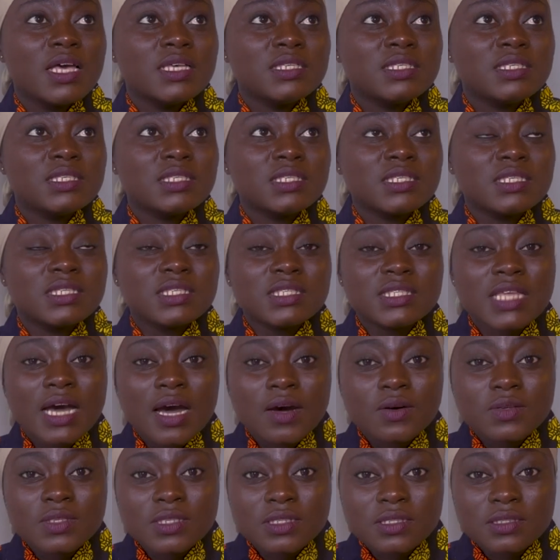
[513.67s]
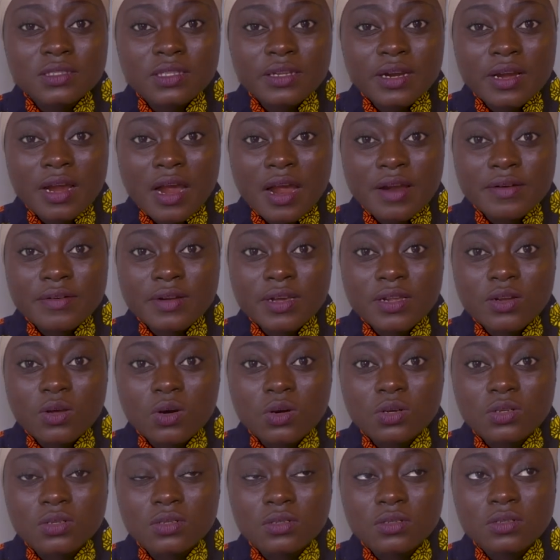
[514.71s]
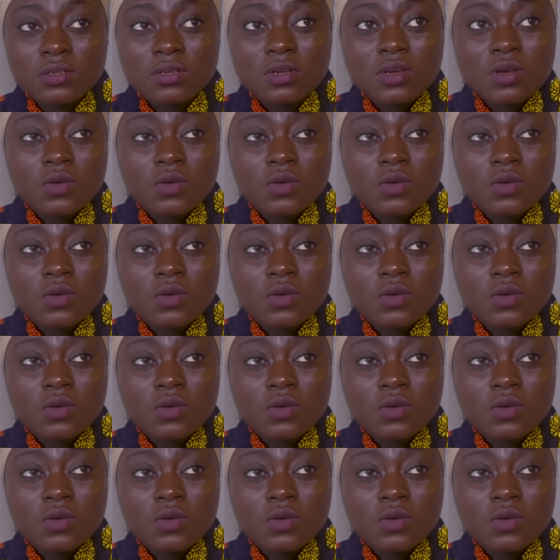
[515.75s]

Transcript: six thousand three hundred on